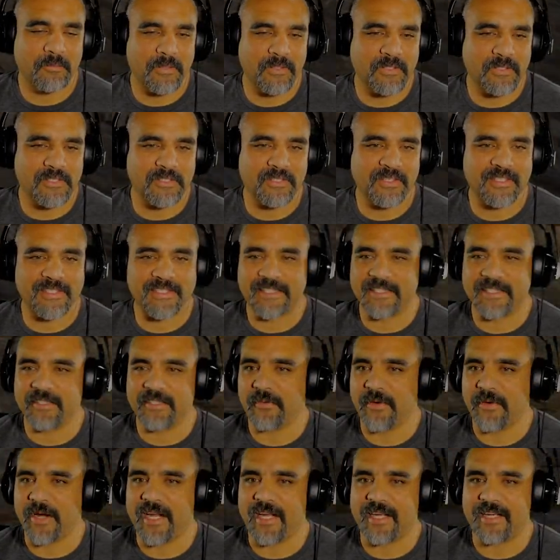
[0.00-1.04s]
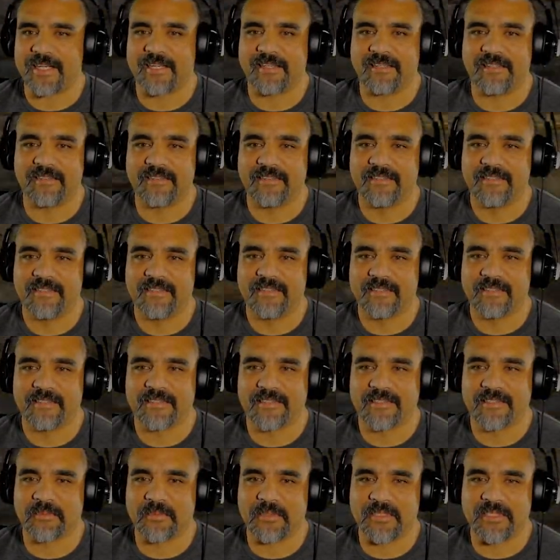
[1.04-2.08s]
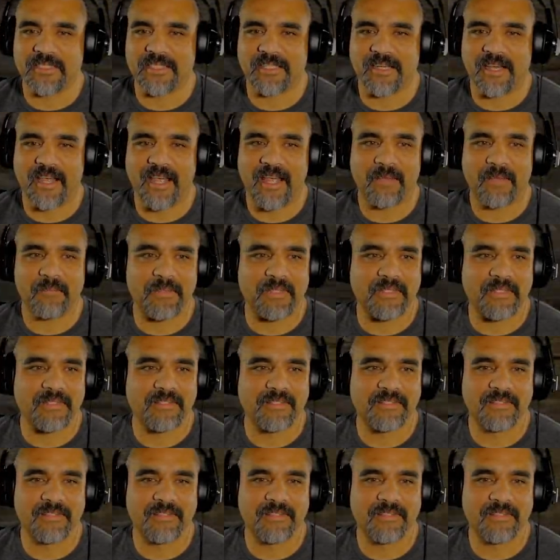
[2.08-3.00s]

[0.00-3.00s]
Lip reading: you to the dinner rack. That's what's going to happen.